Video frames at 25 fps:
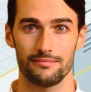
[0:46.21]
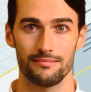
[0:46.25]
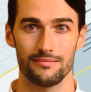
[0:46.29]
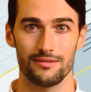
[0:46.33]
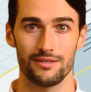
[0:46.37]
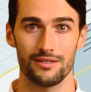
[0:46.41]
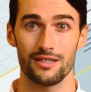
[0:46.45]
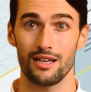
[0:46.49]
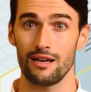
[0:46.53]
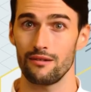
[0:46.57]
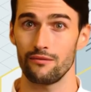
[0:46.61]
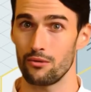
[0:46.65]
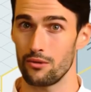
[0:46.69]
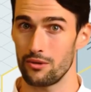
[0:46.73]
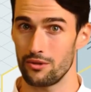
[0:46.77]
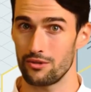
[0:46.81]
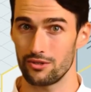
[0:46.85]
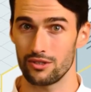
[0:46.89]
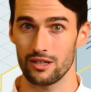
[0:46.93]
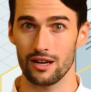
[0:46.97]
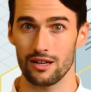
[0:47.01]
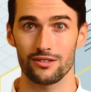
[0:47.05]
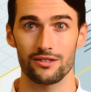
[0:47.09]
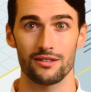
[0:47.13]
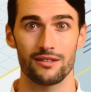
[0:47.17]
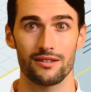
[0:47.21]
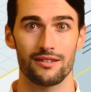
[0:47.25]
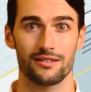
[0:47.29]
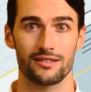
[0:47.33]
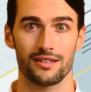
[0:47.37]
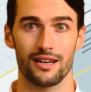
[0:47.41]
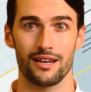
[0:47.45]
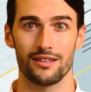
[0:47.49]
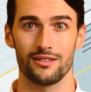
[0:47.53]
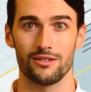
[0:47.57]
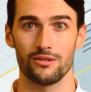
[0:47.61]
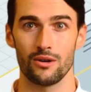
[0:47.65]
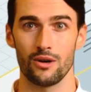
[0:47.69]
Several injection
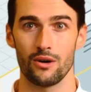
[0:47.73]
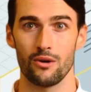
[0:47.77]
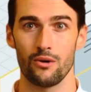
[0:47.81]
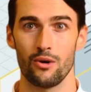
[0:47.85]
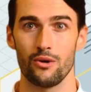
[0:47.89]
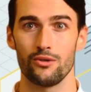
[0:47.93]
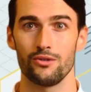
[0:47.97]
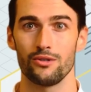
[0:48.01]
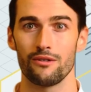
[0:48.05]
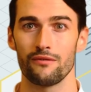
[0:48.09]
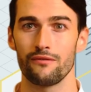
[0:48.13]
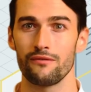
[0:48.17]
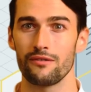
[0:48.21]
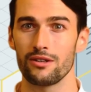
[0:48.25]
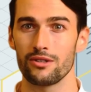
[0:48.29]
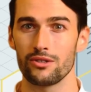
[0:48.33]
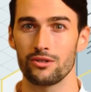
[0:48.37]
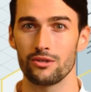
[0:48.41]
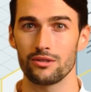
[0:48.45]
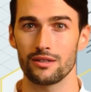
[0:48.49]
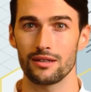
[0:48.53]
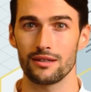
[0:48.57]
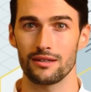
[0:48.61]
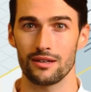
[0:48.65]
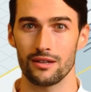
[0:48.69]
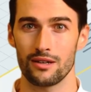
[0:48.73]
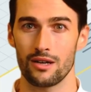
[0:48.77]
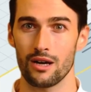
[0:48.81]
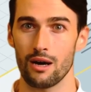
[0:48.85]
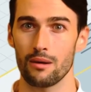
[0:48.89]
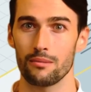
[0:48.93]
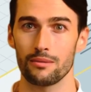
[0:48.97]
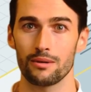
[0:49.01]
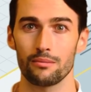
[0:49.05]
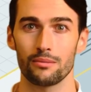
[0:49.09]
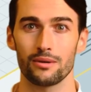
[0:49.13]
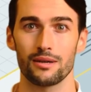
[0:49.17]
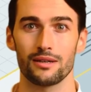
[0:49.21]
attacks are also featured in the
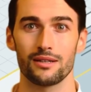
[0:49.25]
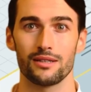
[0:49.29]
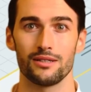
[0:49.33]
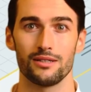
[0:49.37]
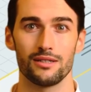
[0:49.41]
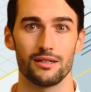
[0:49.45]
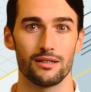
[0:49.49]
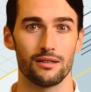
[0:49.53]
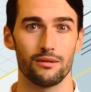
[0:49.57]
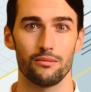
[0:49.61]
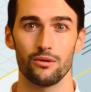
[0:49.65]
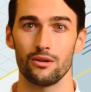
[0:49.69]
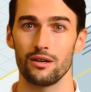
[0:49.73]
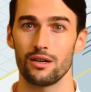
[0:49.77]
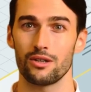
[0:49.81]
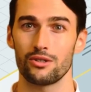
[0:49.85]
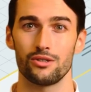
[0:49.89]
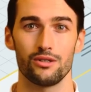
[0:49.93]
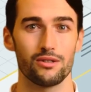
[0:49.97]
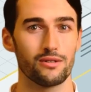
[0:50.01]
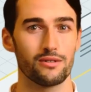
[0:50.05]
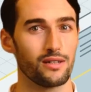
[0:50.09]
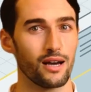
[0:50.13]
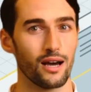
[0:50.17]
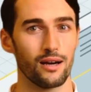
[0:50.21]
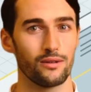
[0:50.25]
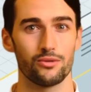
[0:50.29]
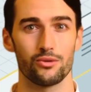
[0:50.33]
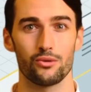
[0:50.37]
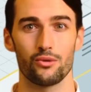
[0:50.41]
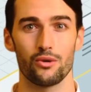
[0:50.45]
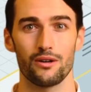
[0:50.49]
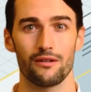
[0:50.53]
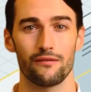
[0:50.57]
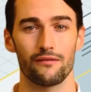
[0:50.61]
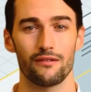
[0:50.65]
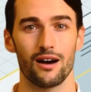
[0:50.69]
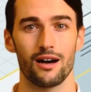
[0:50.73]
Common Weakness Enumeration Top
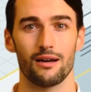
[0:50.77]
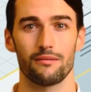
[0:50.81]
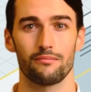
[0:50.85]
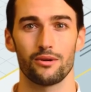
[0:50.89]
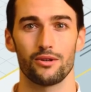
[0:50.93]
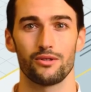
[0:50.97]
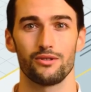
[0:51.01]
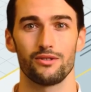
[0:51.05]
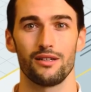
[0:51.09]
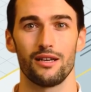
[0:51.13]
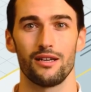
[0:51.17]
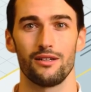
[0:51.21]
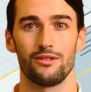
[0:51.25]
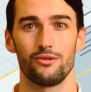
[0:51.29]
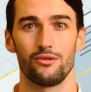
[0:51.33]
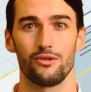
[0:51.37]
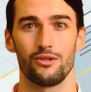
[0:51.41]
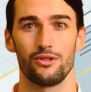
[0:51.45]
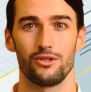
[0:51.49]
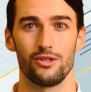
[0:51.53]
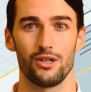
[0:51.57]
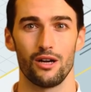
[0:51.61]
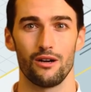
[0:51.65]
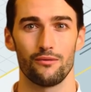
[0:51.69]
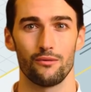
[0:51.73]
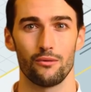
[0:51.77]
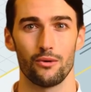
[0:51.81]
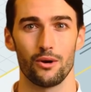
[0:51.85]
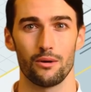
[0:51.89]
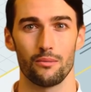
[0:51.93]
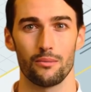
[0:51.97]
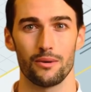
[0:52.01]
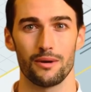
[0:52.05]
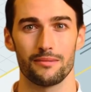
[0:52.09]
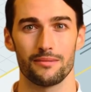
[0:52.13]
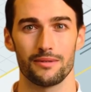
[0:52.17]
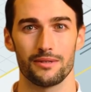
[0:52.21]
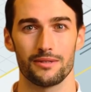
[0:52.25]
25 Most Dangerous Software
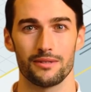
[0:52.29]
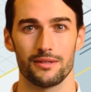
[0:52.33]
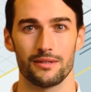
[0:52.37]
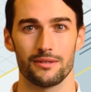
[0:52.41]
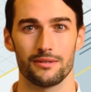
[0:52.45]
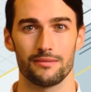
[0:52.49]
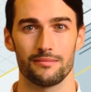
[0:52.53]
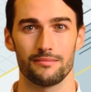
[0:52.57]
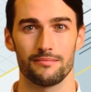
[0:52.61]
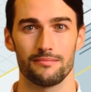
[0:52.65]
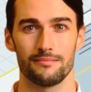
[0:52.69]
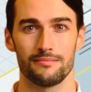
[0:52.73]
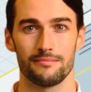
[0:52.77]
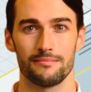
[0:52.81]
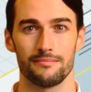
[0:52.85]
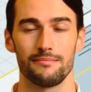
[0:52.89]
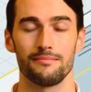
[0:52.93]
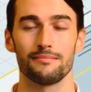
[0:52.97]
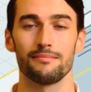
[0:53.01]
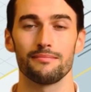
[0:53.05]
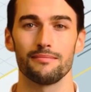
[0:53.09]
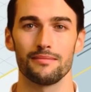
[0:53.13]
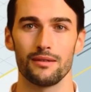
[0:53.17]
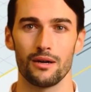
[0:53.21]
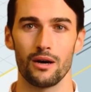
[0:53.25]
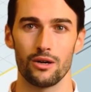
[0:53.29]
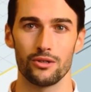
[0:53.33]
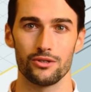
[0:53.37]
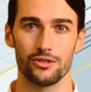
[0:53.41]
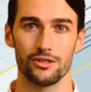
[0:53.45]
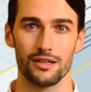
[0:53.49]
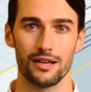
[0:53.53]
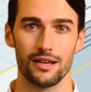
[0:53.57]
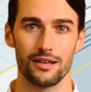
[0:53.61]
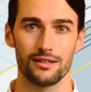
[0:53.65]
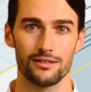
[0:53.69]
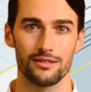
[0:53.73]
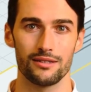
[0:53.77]
Weaknesses. Our
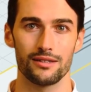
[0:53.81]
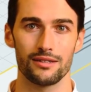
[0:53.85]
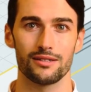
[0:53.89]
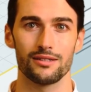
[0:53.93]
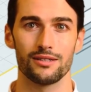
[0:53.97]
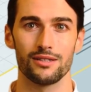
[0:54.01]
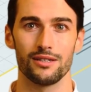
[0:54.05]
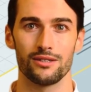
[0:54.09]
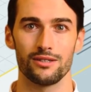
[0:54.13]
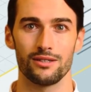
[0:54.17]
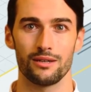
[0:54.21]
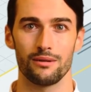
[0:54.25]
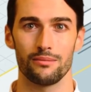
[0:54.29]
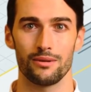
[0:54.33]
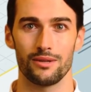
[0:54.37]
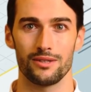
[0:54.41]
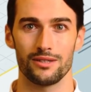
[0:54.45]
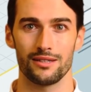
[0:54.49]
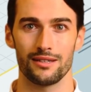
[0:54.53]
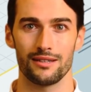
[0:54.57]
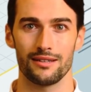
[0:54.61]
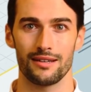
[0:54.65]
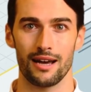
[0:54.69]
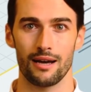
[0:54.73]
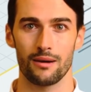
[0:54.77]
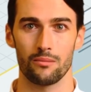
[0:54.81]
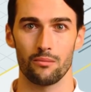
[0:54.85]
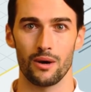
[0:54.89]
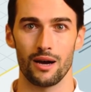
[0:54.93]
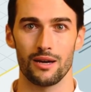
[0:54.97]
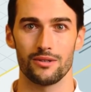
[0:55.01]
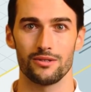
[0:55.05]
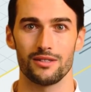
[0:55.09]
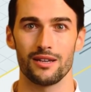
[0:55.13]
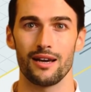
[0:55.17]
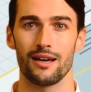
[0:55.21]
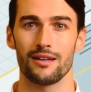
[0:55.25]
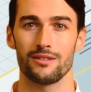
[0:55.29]
scans consistently see that
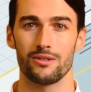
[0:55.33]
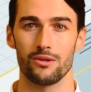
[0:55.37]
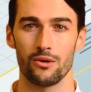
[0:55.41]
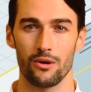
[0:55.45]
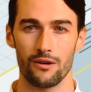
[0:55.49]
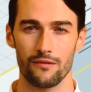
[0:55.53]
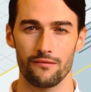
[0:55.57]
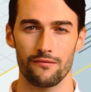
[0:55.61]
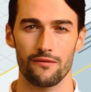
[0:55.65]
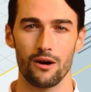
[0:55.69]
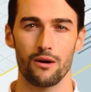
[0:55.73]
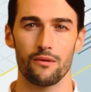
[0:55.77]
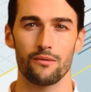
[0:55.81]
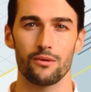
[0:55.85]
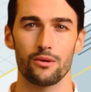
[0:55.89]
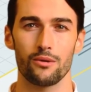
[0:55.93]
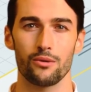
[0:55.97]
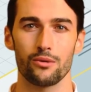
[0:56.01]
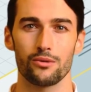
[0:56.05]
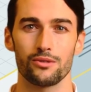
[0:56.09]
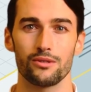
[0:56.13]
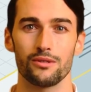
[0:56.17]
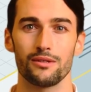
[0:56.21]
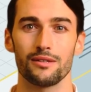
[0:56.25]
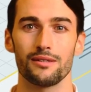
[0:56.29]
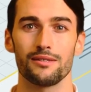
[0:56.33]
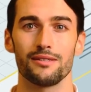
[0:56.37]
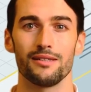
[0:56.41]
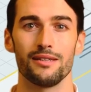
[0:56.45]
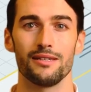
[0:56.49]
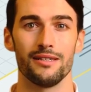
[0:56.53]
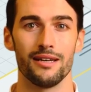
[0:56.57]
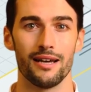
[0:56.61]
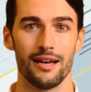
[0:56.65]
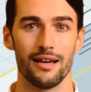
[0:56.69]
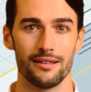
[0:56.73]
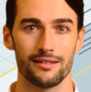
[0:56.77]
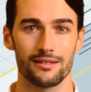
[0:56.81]
websites are vulnerable to these
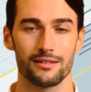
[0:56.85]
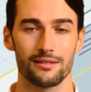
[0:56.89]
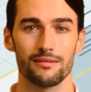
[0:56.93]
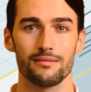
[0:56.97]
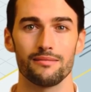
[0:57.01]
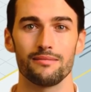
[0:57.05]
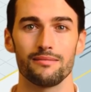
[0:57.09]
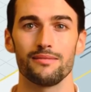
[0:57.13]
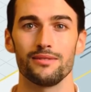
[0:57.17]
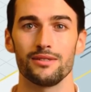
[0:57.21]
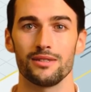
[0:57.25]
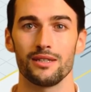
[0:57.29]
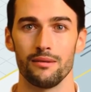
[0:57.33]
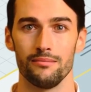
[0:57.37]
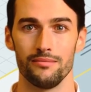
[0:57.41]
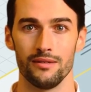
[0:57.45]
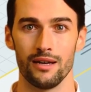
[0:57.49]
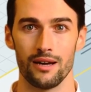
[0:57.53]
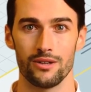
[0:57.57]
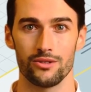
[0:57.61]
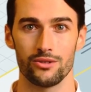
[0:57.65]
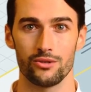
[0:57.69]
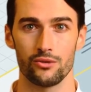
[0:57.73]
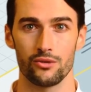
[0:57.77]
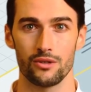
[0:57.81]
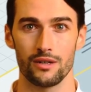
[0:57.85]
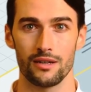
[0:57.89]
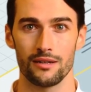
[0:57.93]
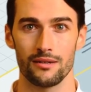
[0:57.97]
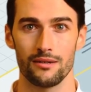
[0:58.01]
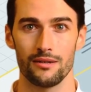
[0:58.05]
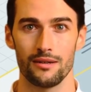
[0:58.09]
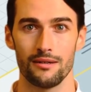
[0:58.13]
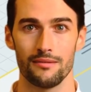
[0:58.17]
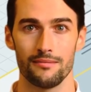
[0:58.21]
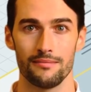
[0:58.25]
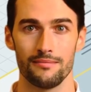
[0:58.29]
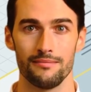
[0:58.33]
attacks, sometimes
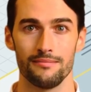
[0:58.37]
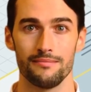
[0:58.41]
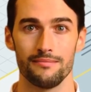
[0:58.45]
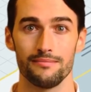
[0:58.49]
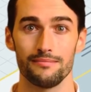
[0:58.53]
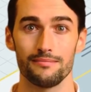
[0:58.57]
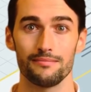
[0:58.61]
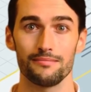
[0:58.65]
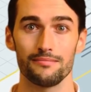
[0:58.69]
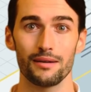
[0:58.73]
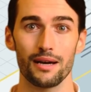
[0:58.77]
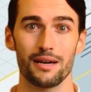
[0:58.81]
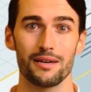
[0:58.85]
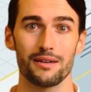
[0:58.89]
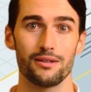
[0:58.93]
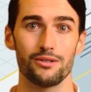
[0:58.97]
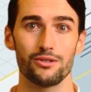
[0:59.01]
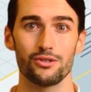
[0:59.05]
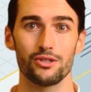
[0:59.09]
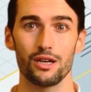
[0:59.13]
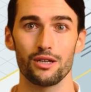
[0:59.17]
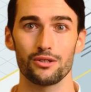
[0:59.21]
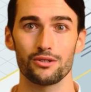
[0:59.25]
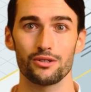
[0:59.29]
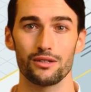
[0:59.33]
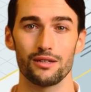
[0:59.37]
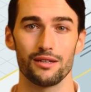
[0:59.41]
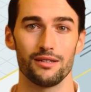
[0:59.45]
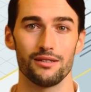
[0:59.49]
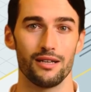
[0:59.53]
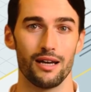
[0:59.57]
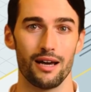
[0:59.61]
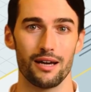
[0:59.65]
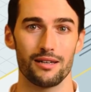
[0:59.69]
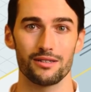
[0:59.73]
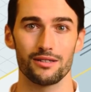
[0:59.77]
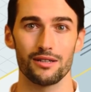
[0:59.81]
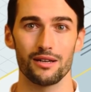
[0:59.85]
critically. Many injection
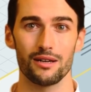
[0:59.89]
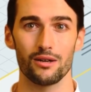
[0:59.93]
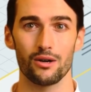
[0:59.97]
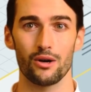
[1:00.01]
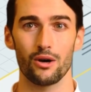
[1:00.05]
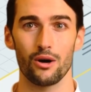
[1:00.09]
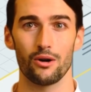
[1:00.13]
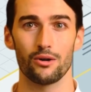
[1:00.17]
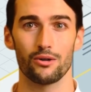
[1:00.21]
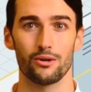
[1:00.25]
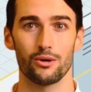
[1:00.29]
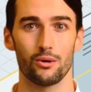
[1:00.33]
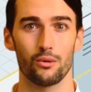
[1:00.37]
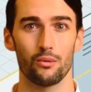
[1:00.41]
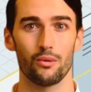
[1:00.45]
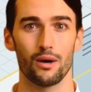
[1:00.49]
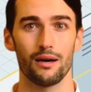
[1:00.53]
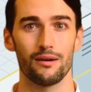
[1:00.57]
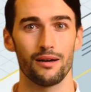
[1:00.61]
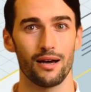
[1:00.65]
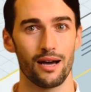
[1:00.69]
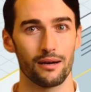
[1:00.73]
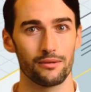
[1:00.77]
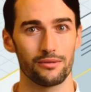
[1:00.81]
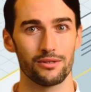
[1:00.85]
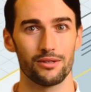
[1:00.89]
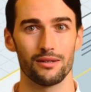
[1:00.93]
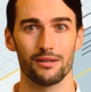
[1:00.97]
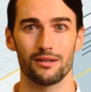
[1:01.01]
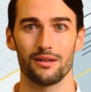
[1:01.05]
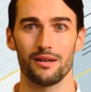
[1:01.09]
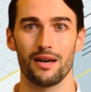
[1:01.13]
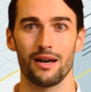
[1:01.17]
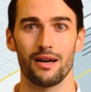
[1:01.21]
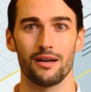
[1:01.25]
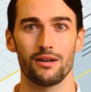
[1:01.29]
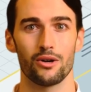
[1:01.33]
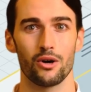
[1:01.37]
attacks can harm your web apps
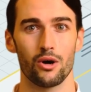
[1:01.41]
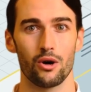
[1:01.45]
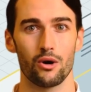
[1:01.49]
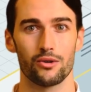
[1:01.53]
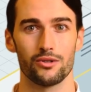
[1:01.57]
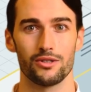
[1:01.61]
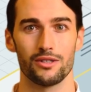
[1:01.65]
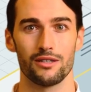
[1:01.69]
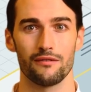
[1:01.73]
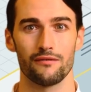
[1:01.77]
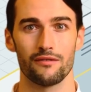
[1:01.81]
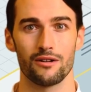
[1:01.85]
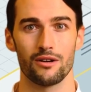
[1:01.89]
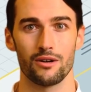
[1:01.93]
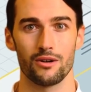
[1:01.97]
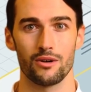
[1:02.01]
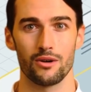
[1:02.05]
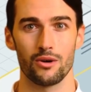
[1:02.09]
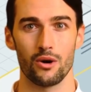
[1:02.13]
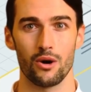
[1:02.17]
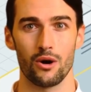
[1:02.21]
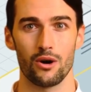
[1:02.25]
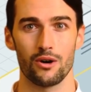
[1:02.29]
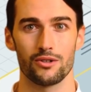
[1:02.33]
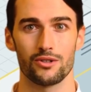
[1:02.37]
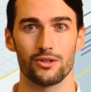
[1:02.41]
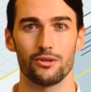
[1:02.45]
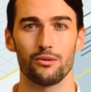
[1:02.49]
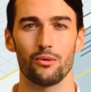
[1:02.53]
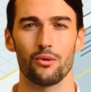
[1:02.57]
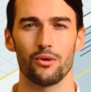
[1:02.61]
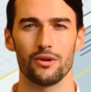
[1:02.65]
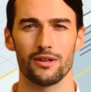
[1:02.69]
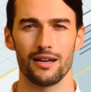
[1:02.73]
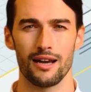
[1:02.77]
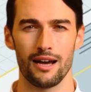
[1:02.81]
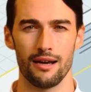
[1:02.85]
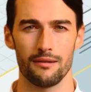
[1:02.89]
and cause severe loss
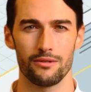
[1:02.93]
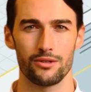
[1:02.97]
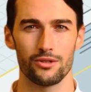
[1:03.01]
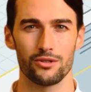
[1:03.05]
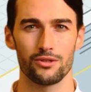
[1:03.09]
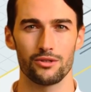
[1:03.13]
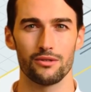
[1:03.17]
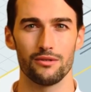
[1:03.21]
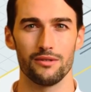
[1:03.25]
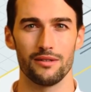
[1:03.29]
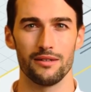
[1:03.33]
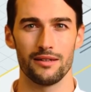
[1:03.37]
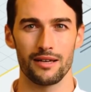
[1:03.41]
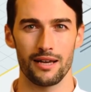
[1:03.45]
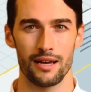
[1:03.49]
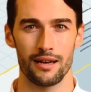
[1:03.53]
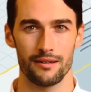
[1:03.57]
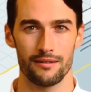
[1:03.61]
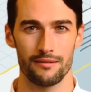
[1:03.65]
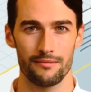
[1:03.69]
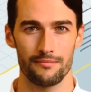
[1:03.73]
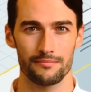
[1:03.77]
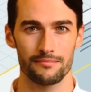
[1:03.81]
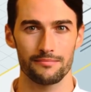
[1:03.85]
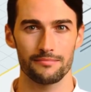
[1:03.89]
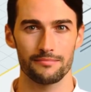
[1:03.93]
or damage to the data.